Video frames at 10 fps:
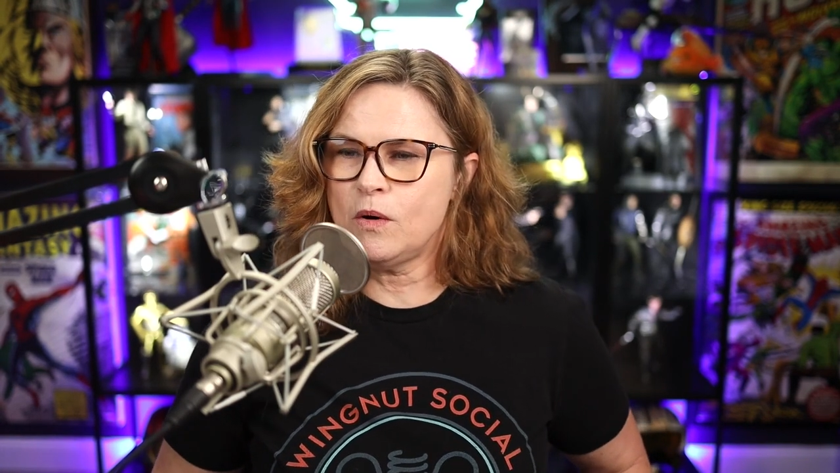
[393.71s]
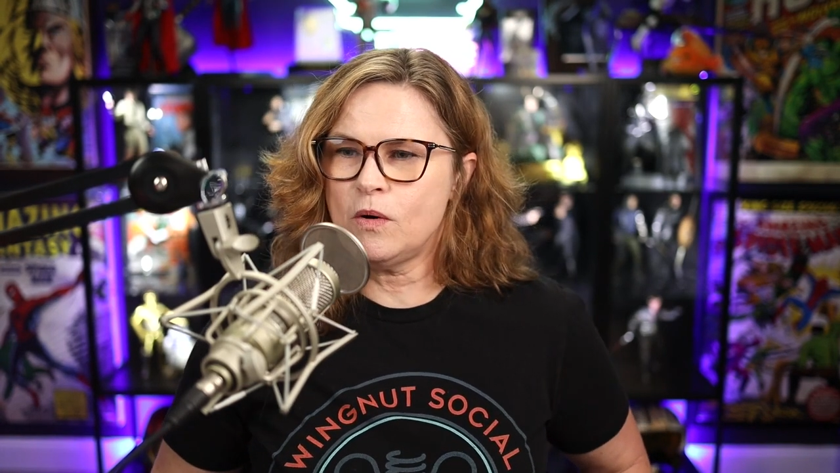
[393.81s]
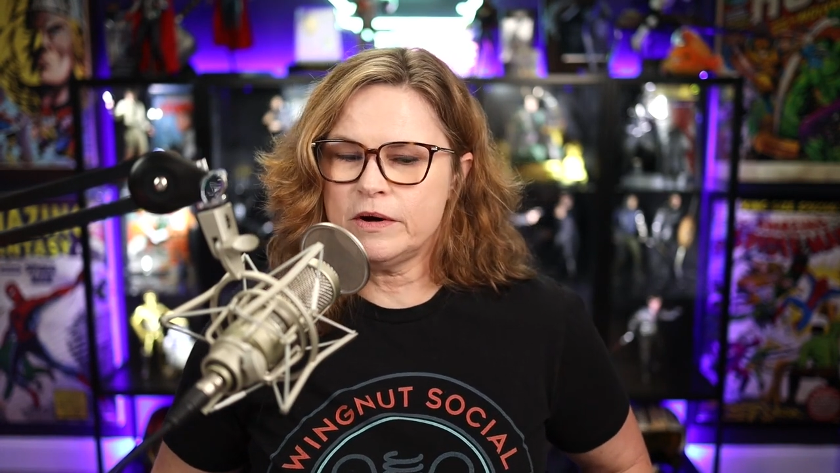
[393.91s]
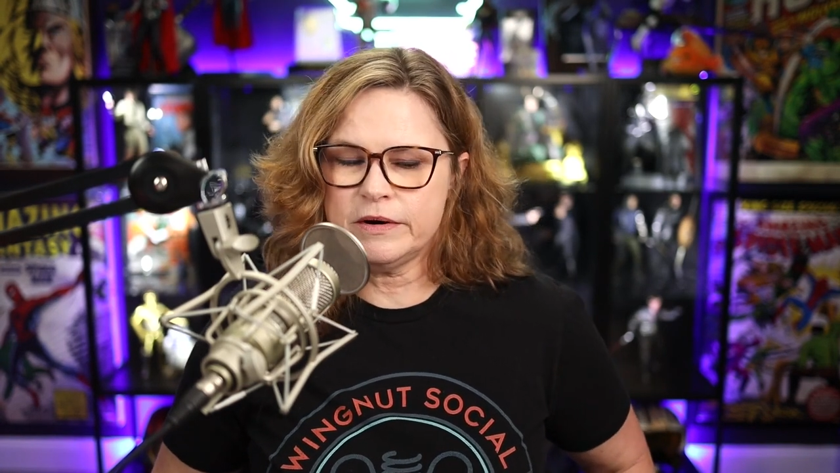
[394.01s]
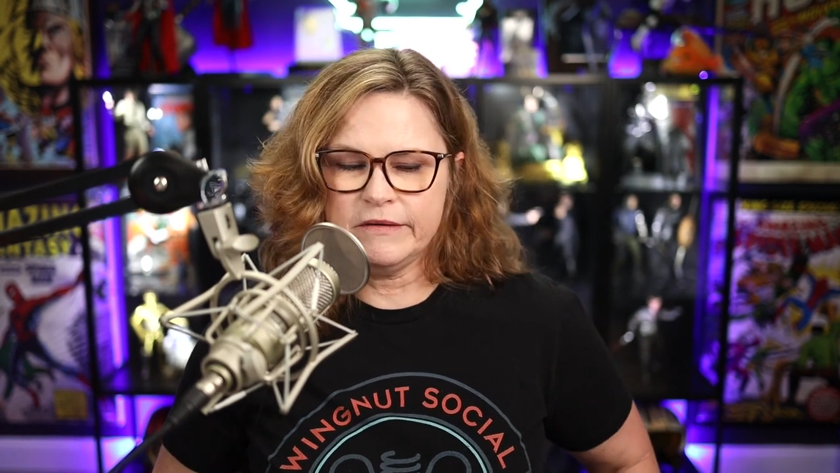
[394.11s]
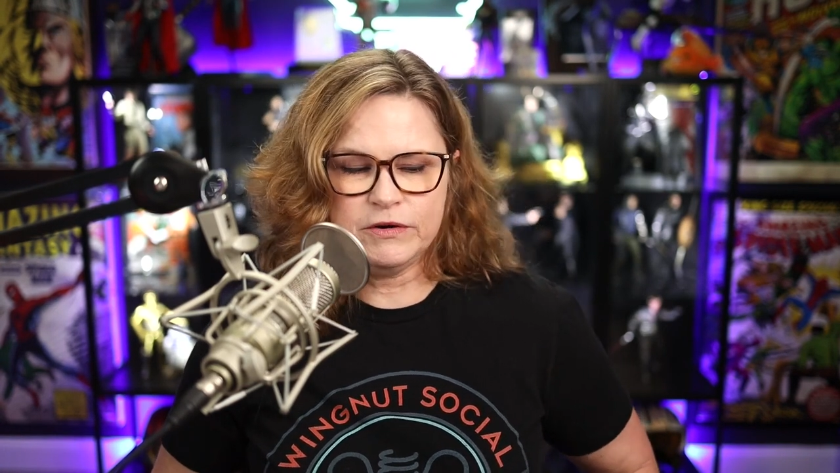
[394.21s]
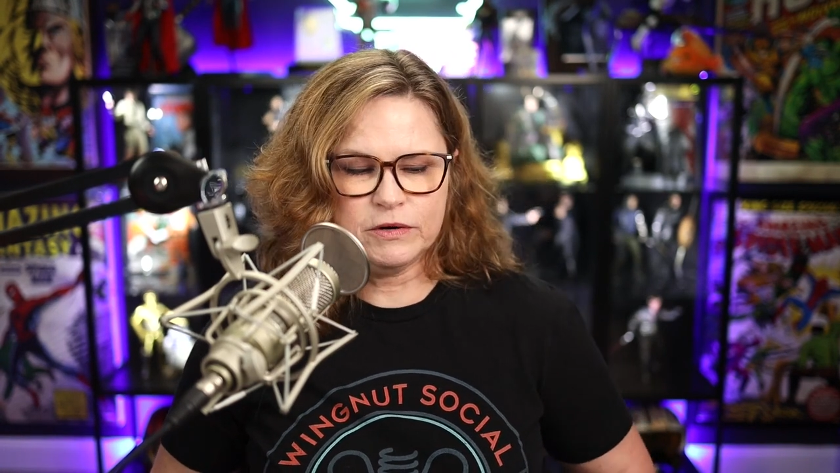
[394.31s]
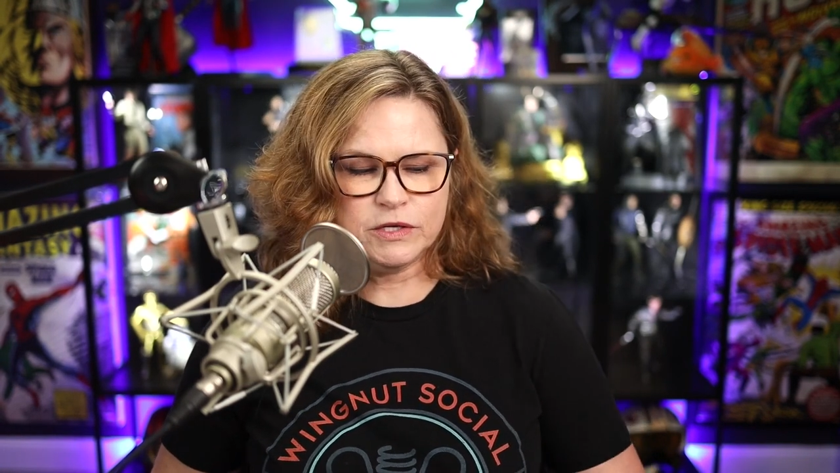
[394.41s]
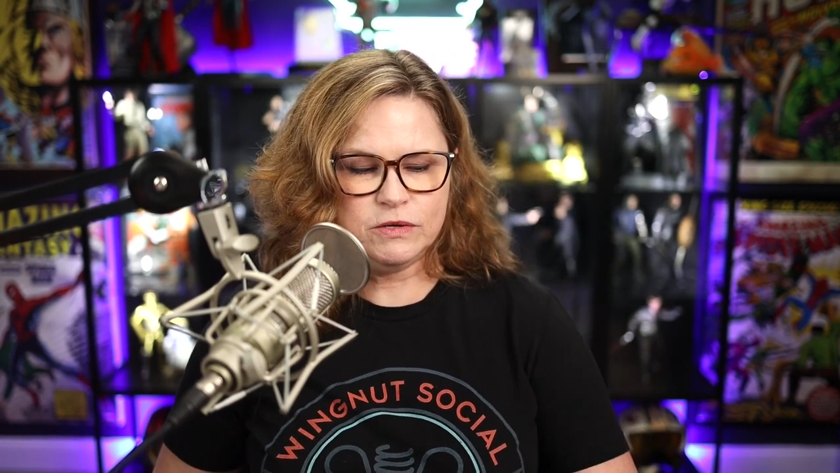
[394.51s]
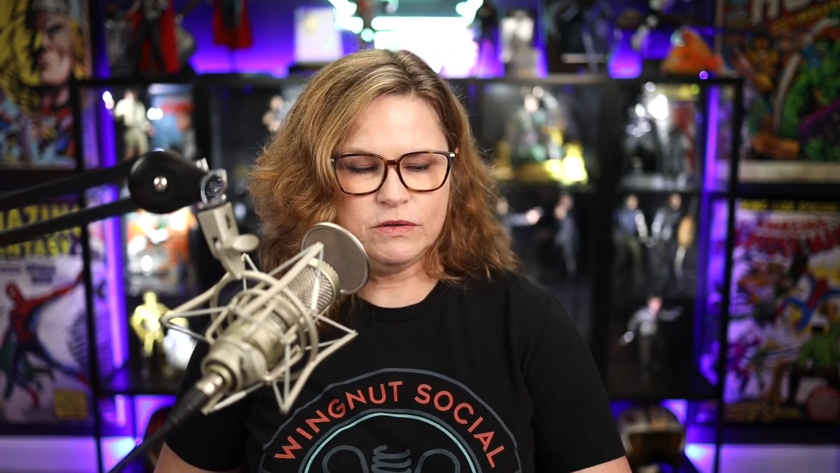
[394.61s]
or if
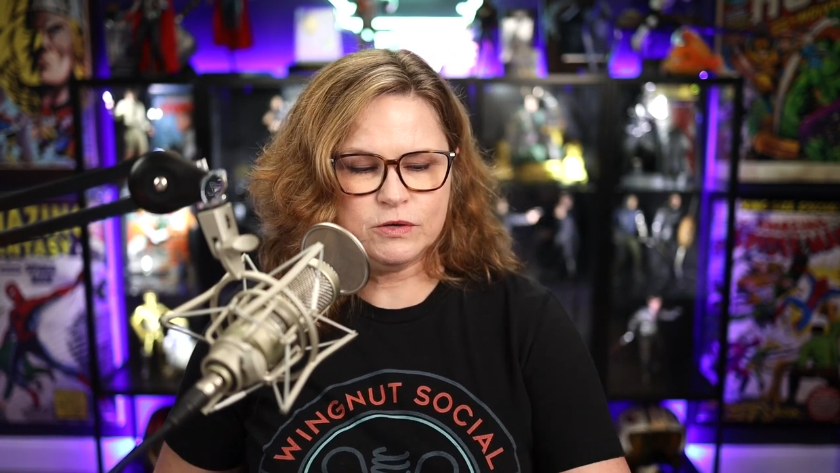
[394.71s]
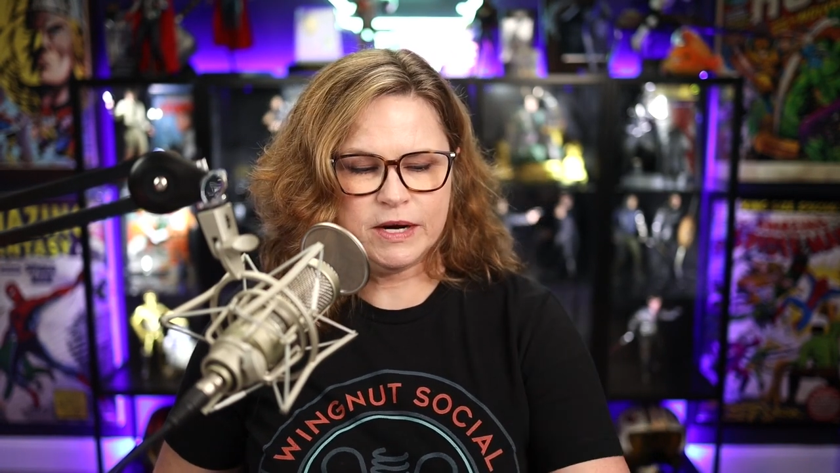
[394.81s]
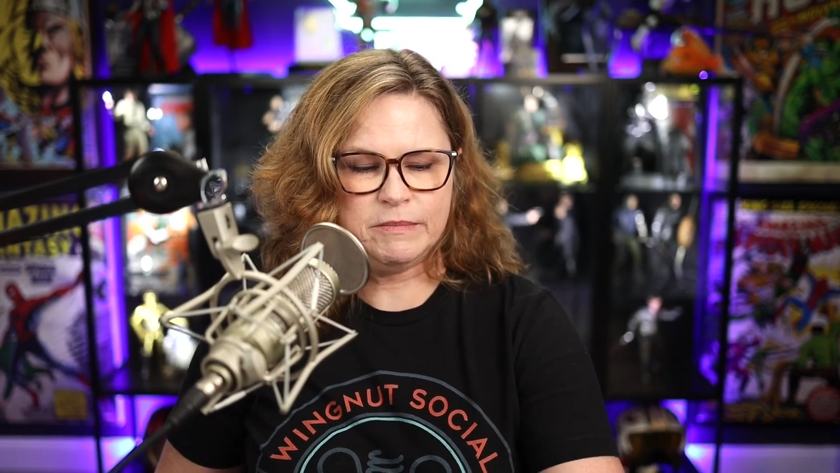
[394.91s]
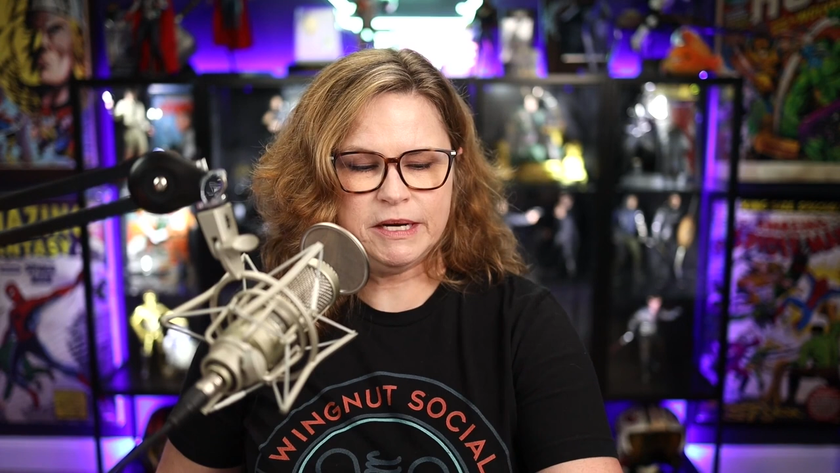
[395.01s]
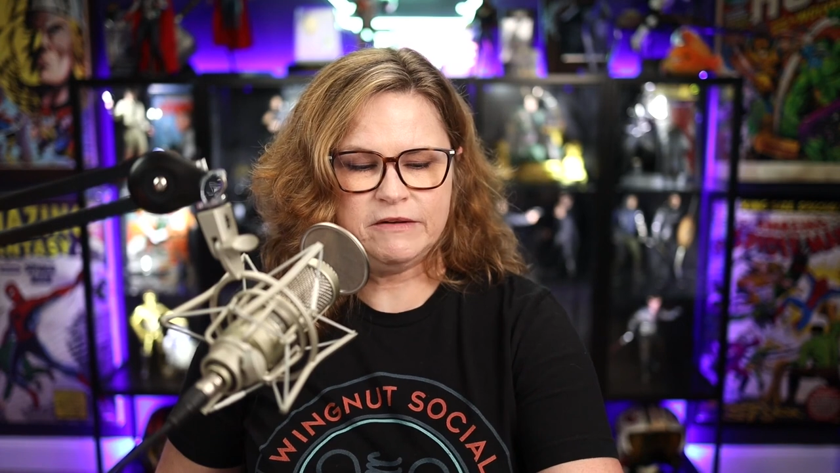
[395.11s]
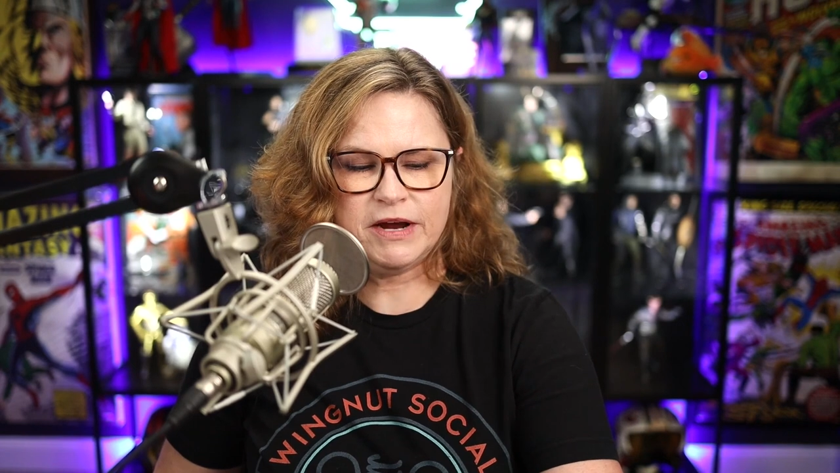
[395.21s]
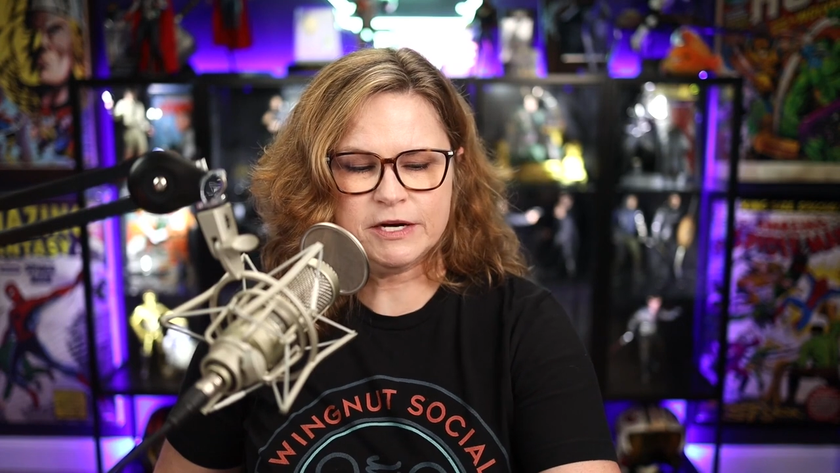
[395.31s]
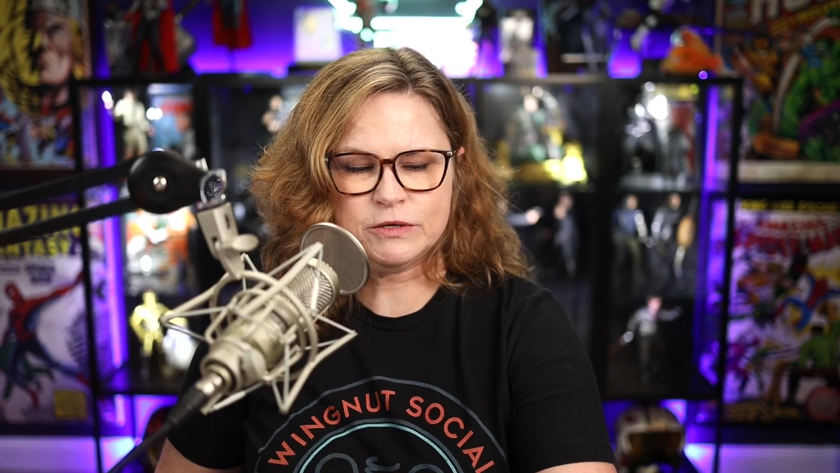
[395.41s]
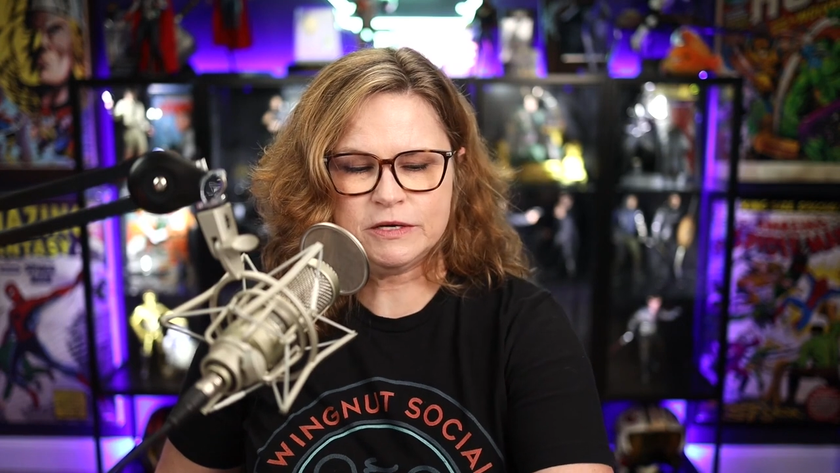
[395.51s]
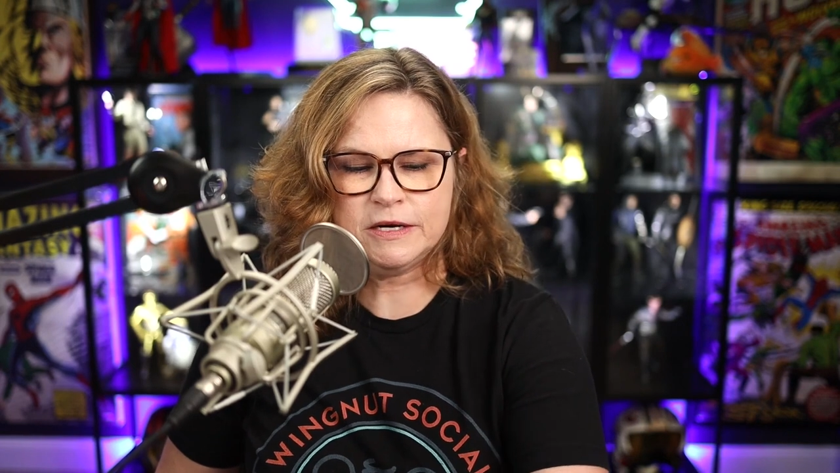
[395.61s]
you're a to the trade
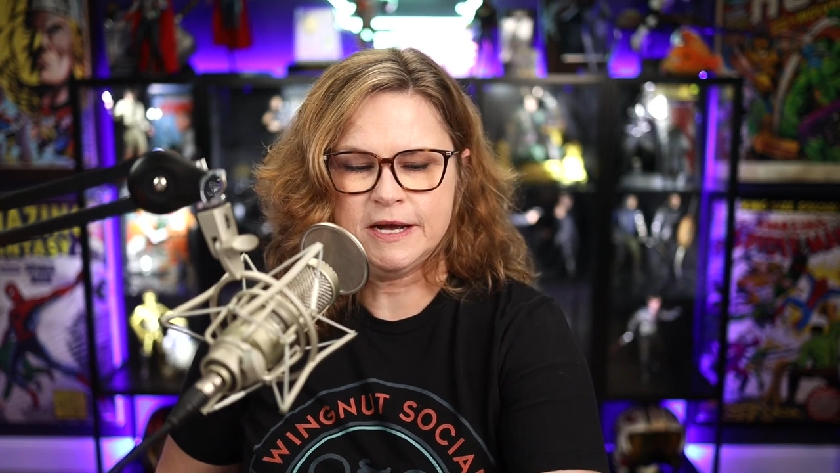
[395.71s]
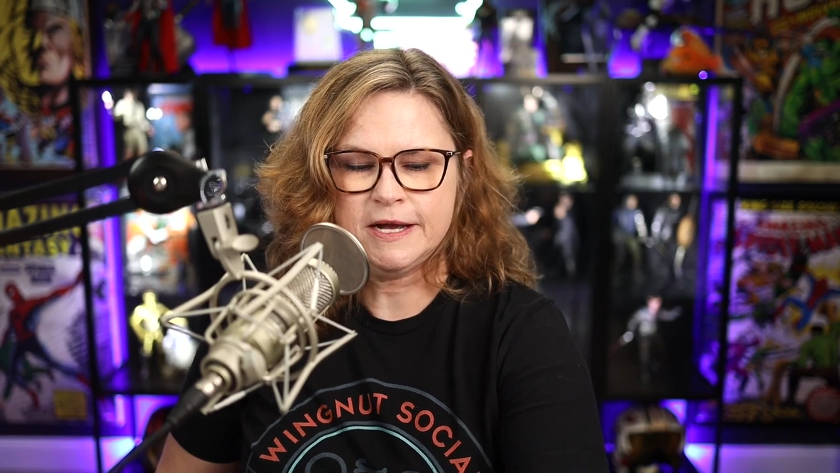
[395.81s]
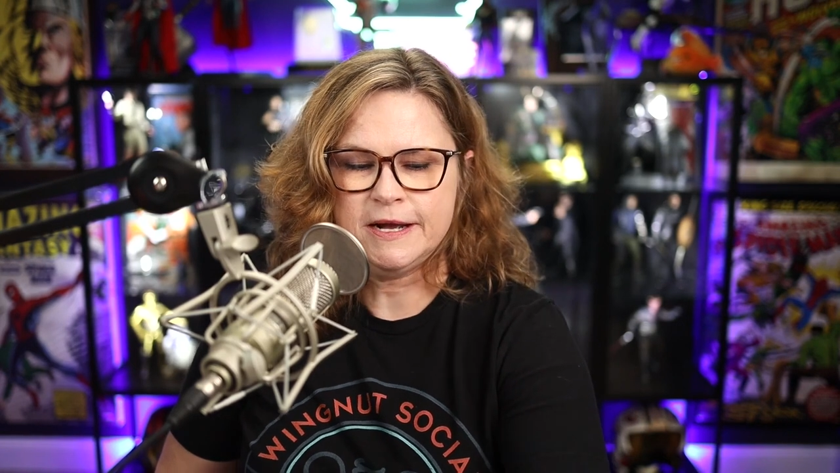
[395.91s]
manufacturer,